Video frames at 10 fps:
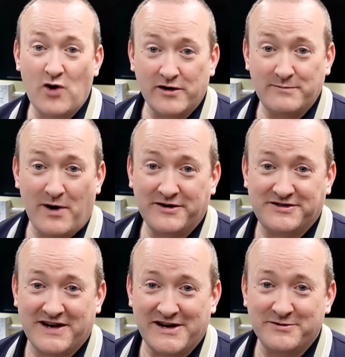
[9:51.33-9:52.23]
right
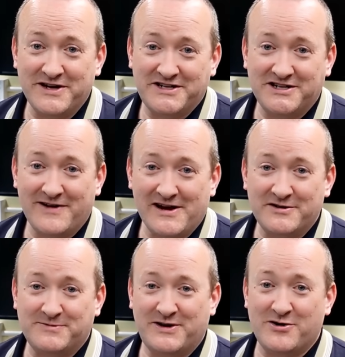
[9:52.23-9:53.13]
mindset you'll need to
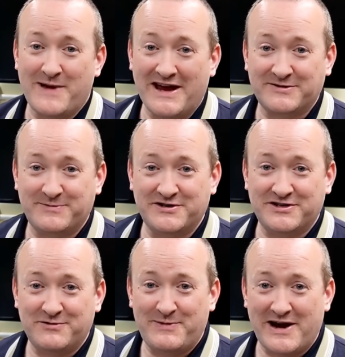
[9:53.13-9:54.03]
develop to become
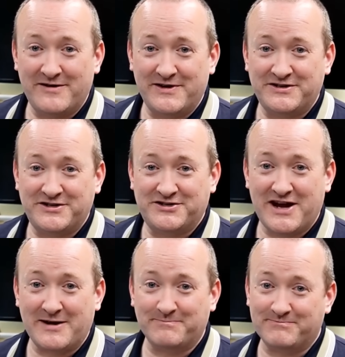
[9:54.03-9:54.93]
experts at repairing vintage
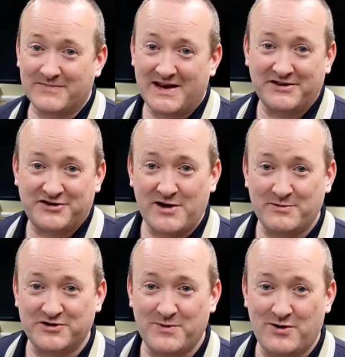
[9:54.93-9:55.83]
tech, and so
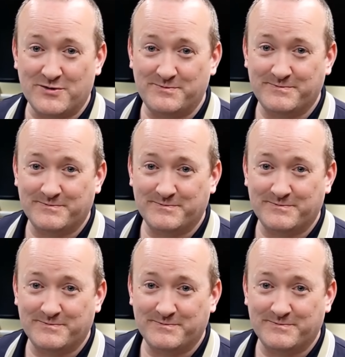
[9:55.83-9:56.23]
much more.